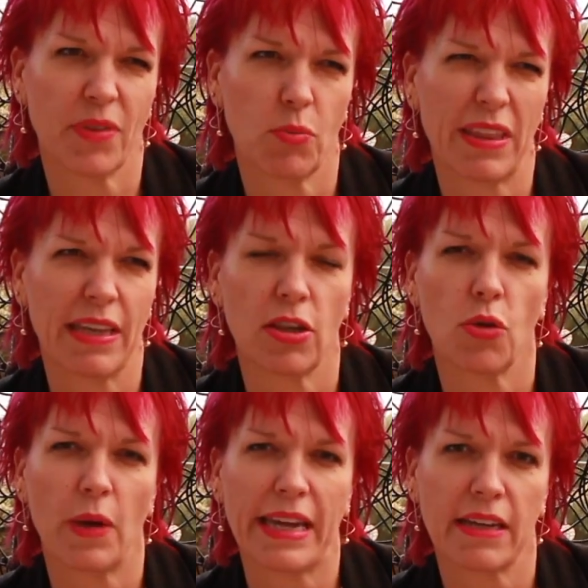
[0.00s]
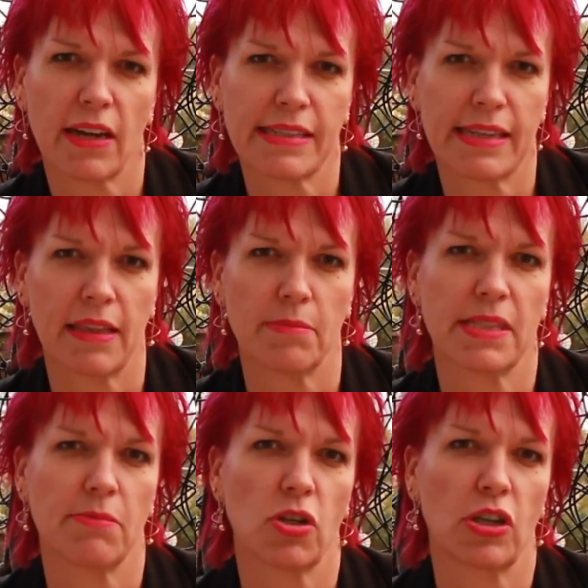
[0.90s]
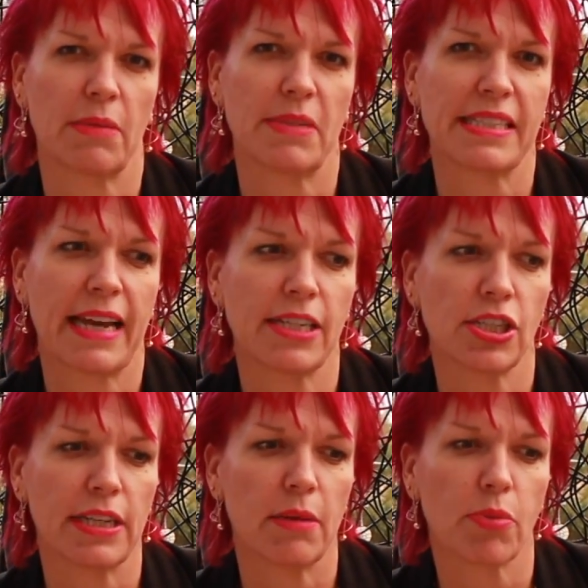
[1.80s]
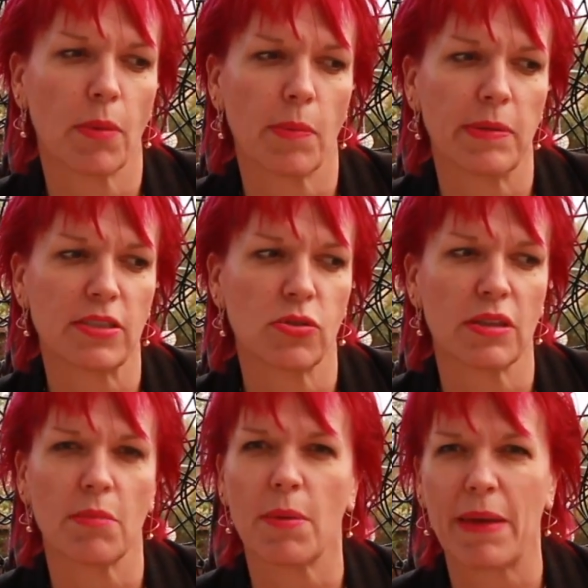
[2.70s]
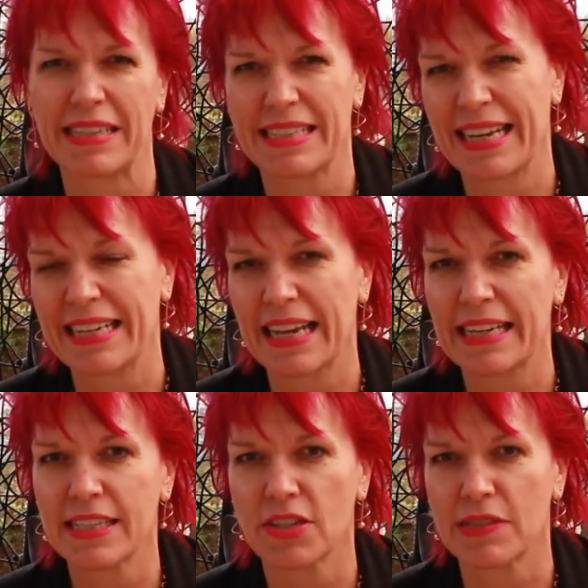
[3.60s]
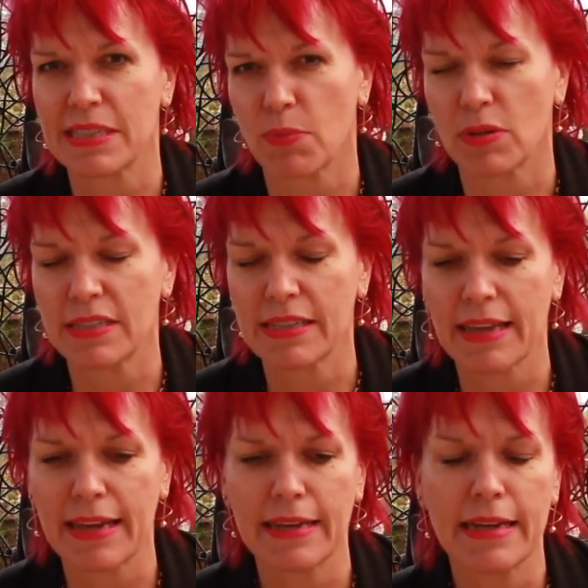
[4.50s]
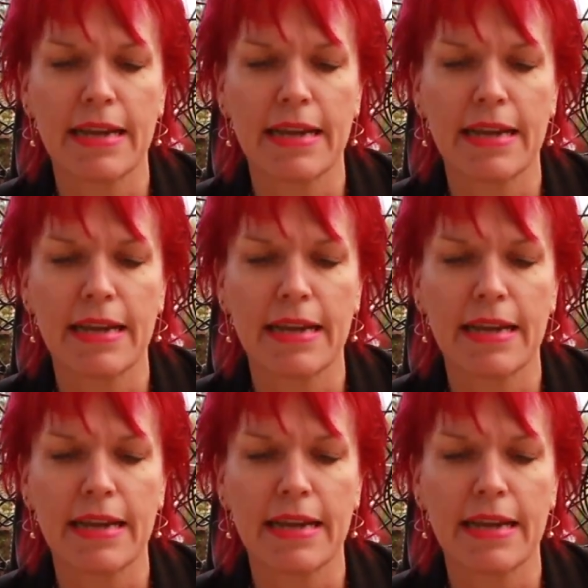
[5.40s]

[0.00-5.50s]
Within the week, I sent them some documentation. It probably took them about 10 days to respond to that.